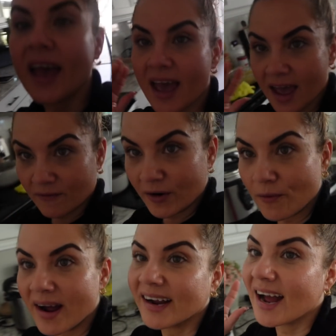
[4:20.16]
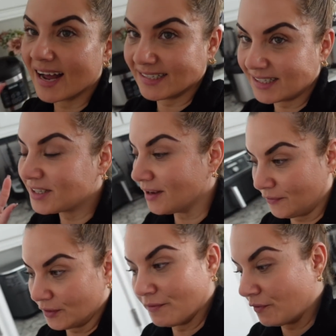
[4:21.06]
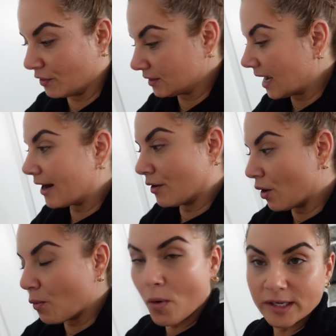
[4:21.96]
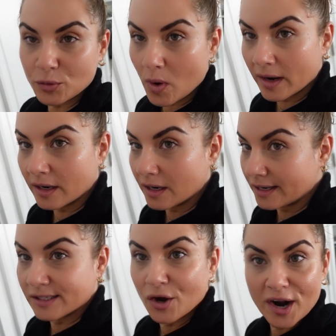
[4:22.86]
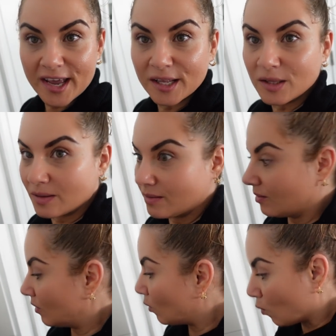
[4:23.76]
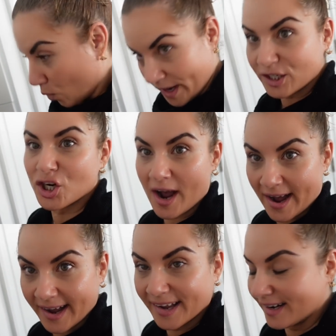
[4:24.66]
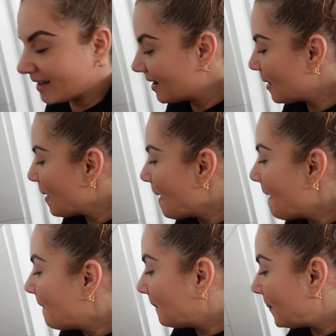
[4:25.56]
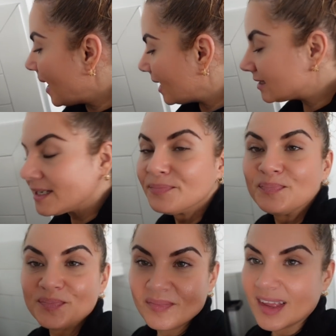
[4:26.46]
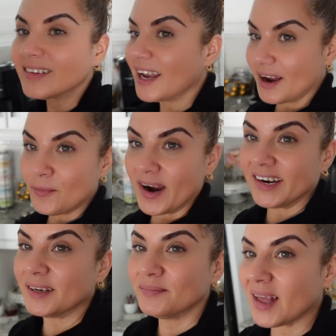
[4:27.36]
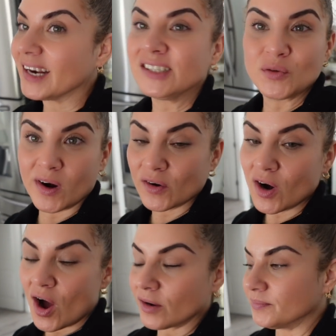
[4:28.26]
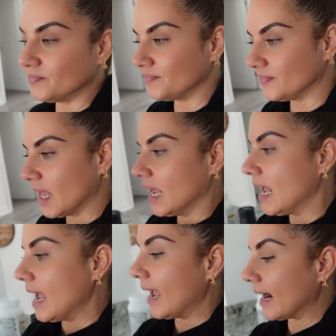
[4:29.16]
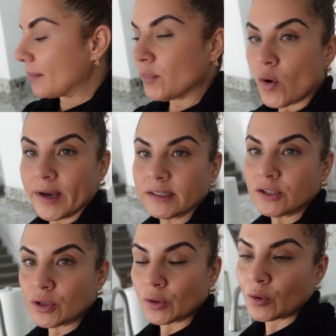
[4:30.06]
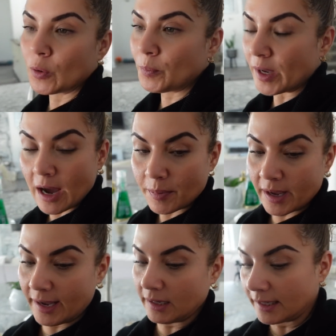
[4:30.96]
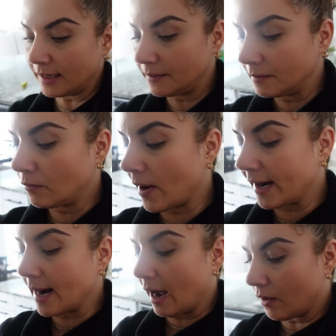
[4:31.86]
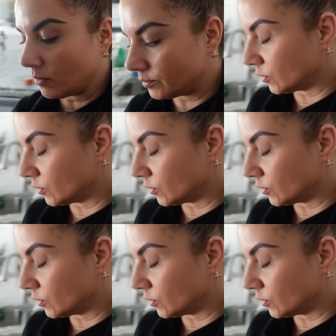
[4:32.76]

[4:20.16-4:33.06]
Everyone has different food. I don't know which one is gonna eat which kind, but they are ready and it's 12 o'clock and I'm going to pick up Keilly right now